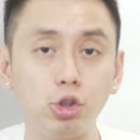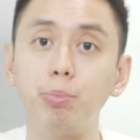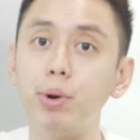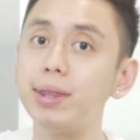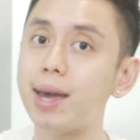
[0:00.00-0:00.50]
So
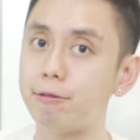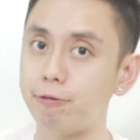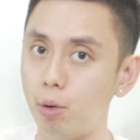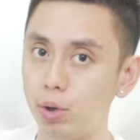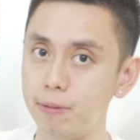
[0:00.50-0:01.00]
bring that
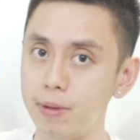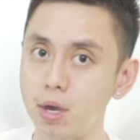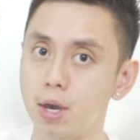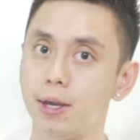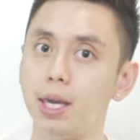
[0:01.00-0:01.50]
forward.
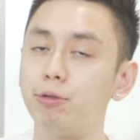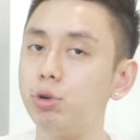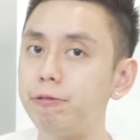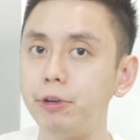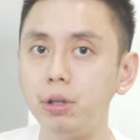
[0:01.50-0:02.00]
If
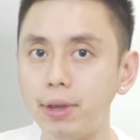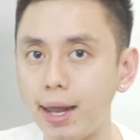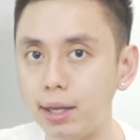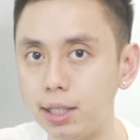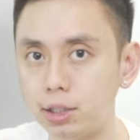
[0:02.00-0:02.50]
you feel
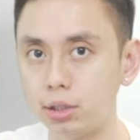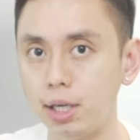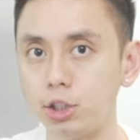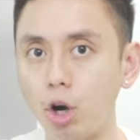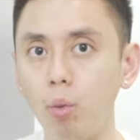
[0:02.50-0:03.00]
that
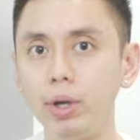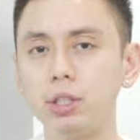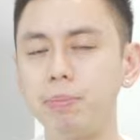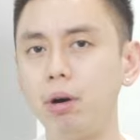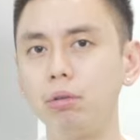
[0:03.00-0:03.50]
it's
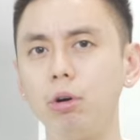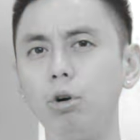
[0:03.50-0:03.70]
always about,